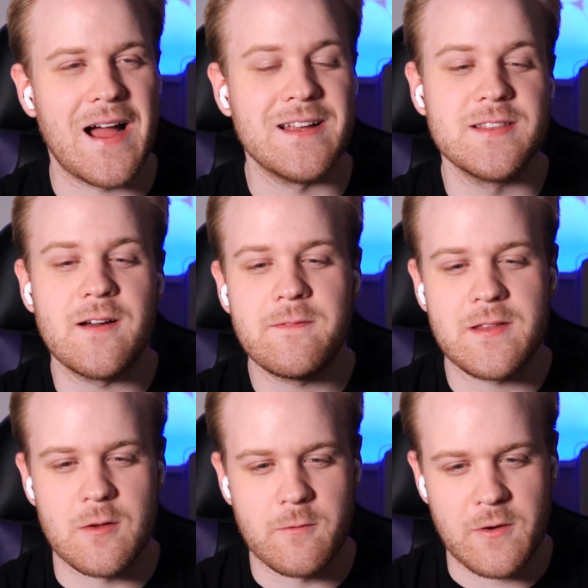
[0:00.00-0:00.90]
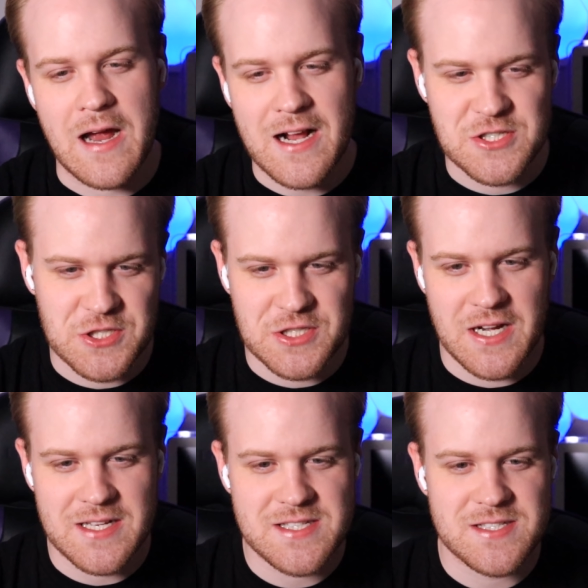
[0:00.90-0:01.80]
I love it though for action
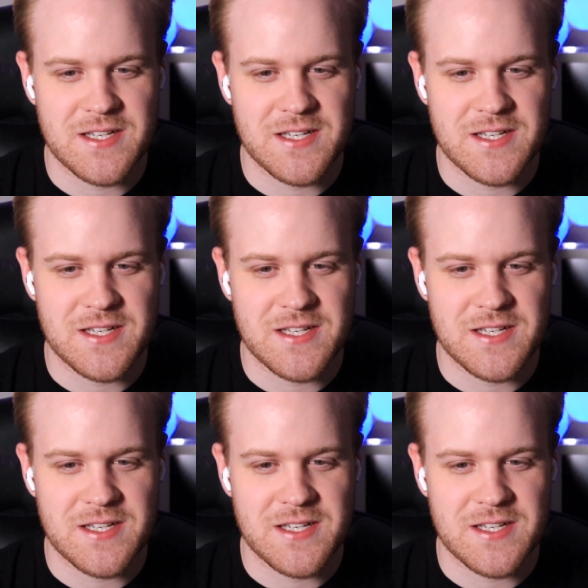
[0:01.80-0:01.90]
shots